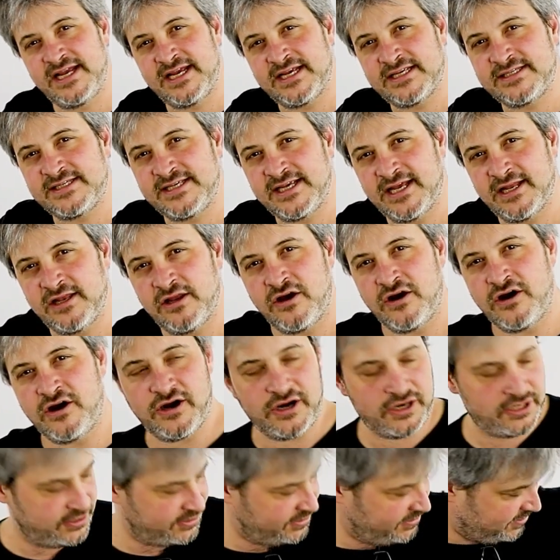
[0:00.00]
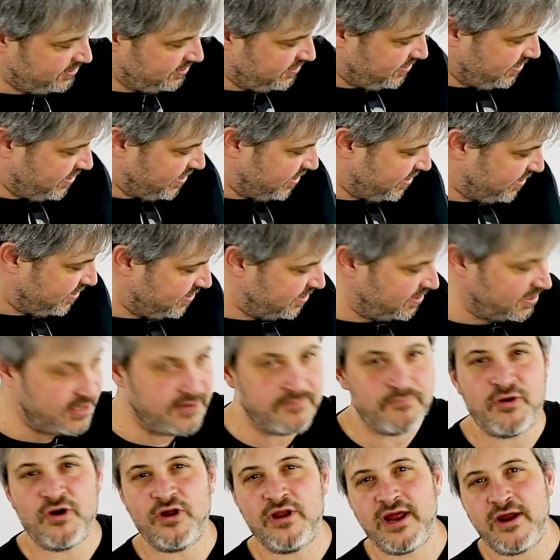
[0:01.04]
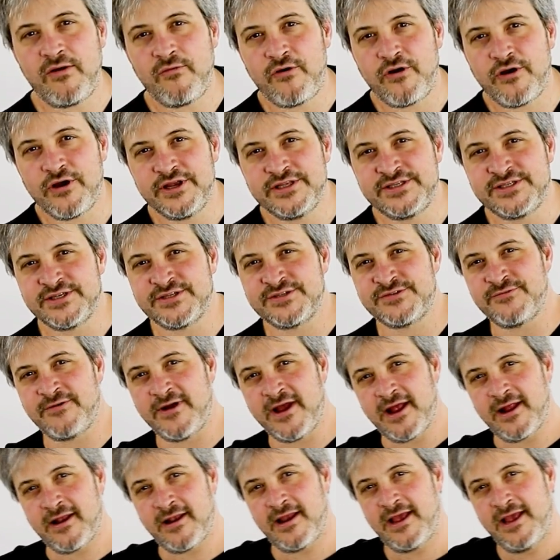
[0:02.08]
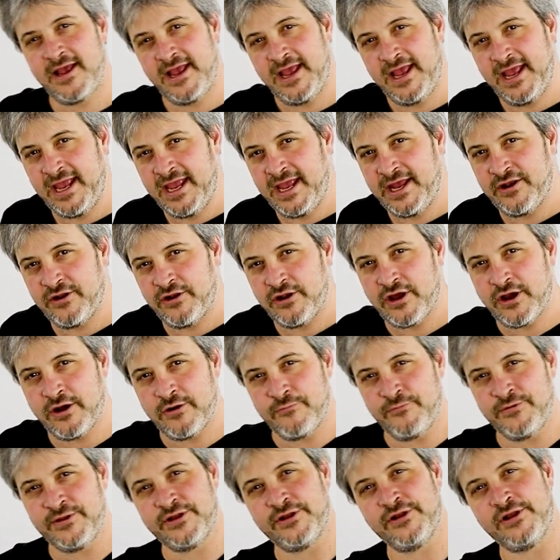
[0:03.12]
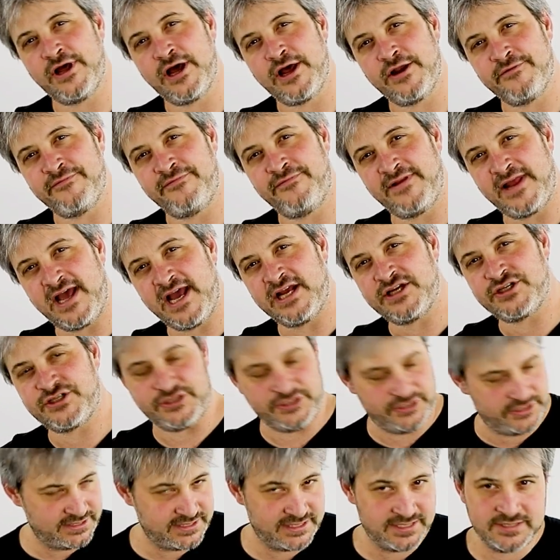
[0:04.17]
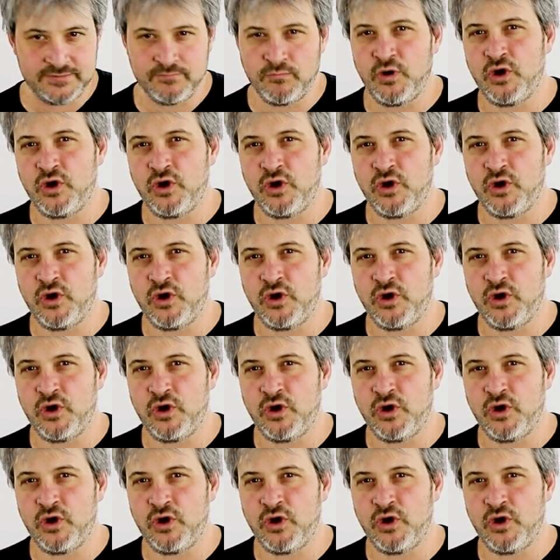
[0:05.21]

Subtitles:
SLRs, and Polaroids as well, and along with a lot of flashes and